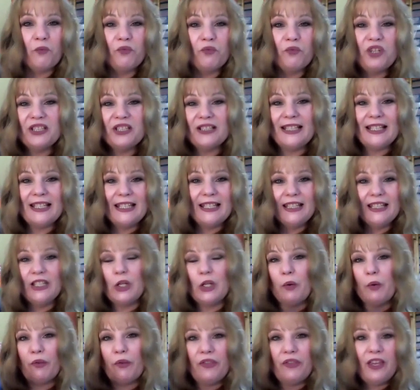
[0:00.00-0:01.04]
really, you
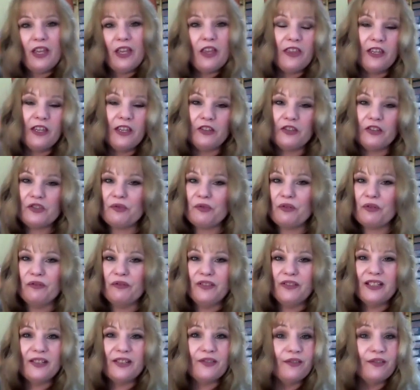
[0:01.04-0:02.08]
know, think things through.
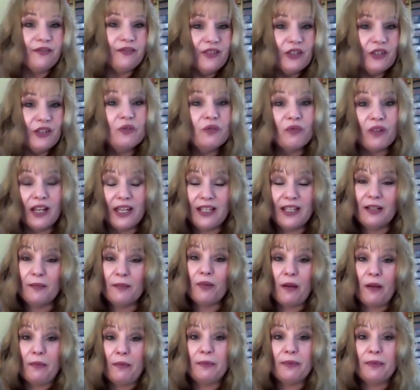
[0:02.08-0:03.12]
If it doesn't feel right,
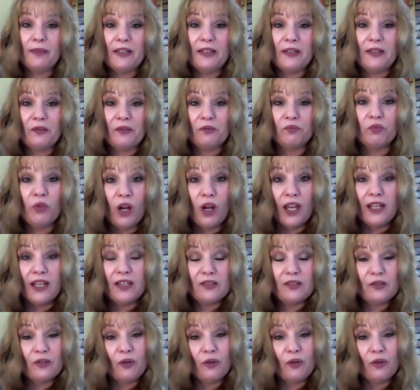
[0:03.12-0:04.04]
it probably isn't right.